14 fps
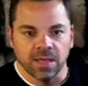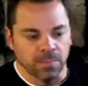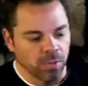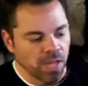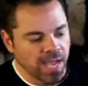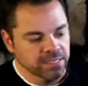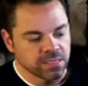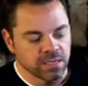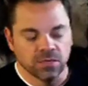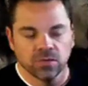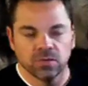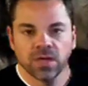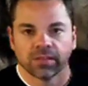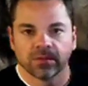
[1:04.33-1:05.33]
that black's going
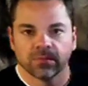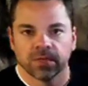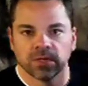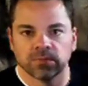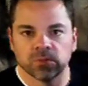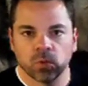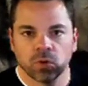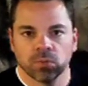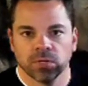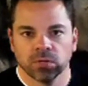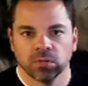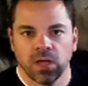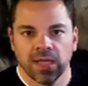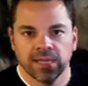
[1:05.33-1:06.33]
to do nothing but absorb
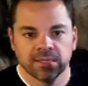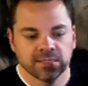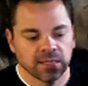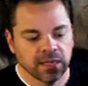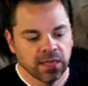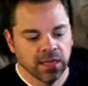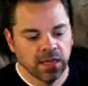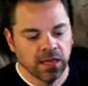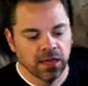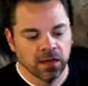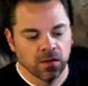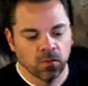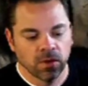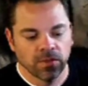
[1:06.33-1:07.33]
your light,
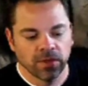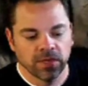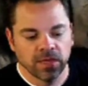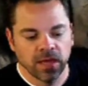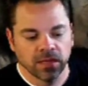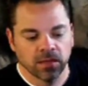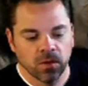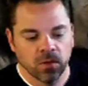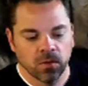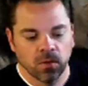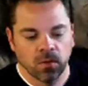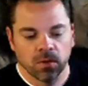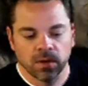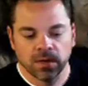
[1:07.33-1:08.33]
where the yellow
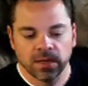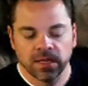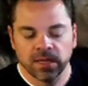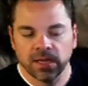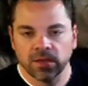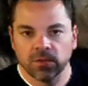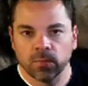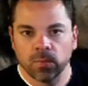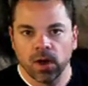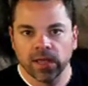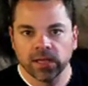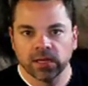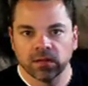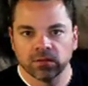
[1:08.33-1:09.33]
or any other
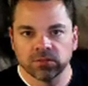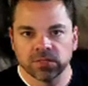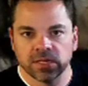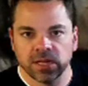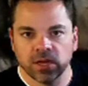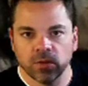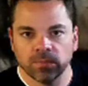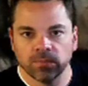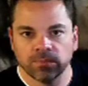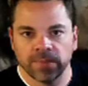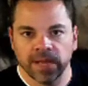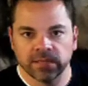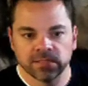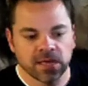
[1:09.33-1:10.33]
bright color is going to help
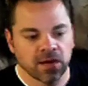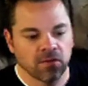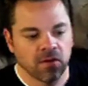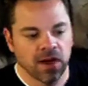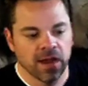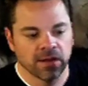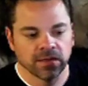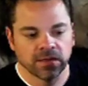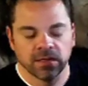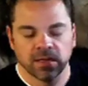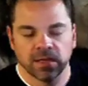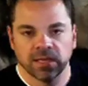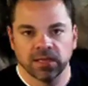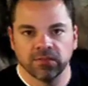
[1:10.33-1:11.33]
bounce that around
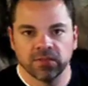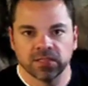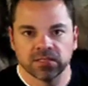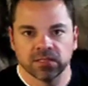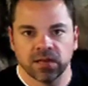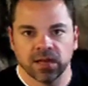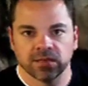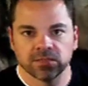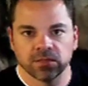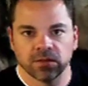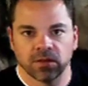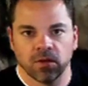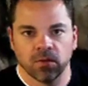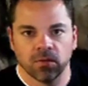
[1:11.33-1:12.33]
and give this a nice
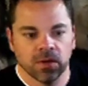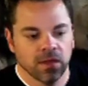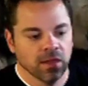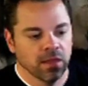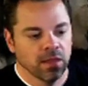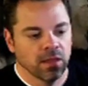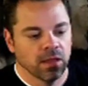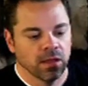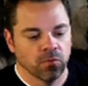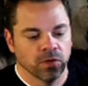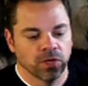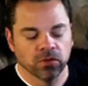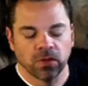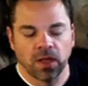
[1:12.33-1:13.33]
glow
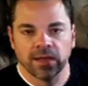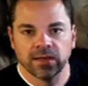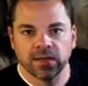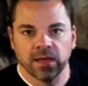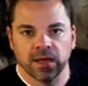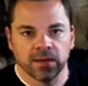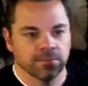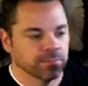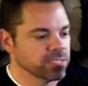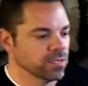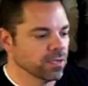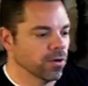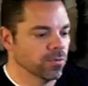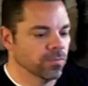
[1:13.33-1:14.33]
when you light it up.
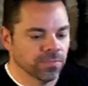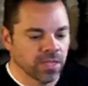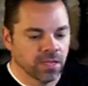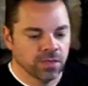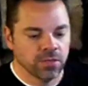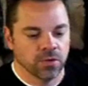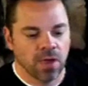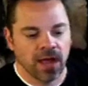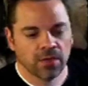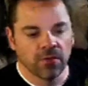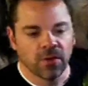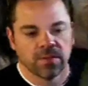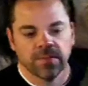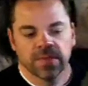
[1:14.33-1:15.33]
So I do highly
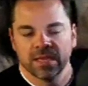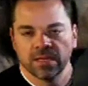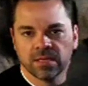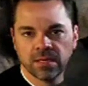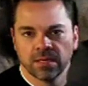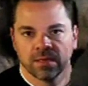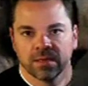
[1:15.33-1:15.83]
recommend